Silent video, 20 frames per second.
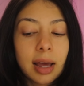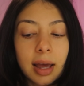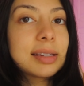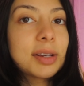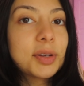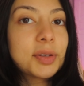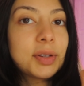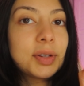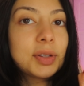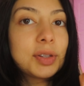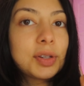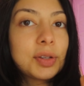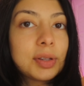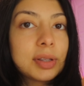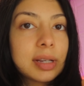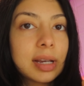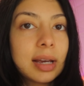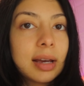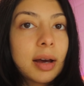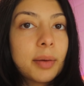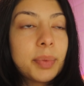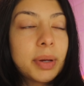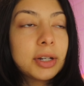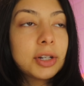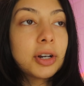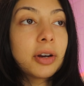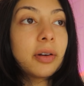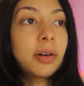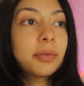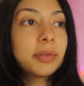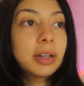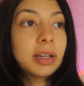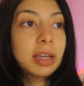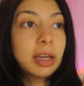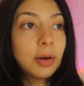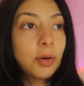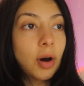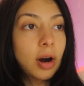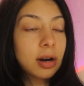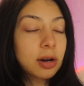It tells you to take a picture of the
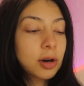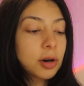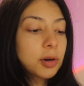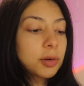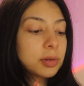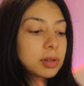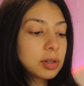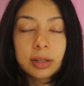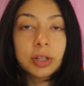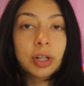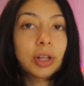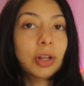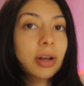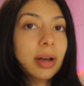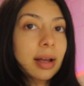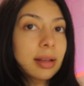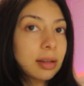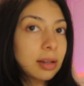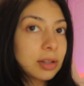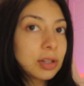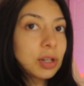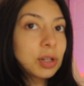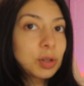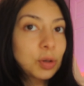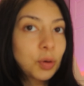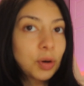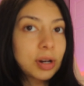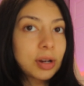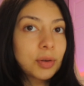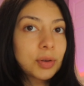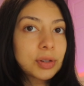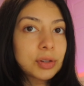QR code to look at the tutorial,